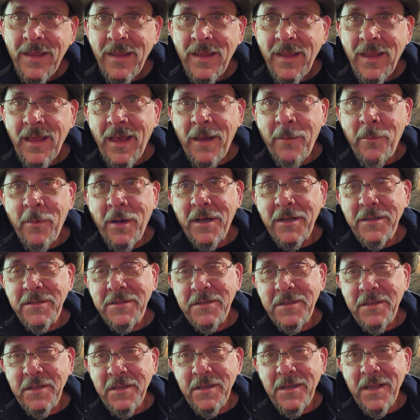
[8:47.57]
How
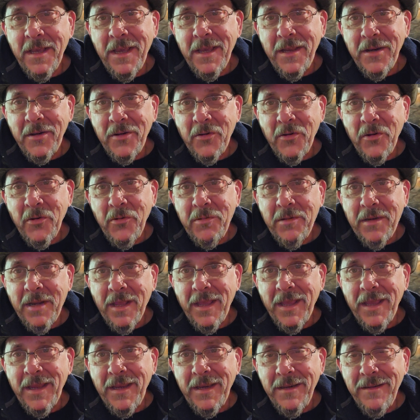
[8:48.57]
much did Andrew
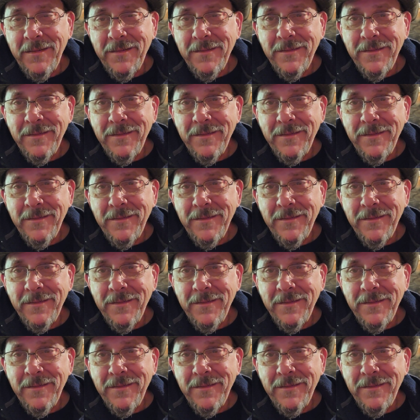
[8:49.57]
Tate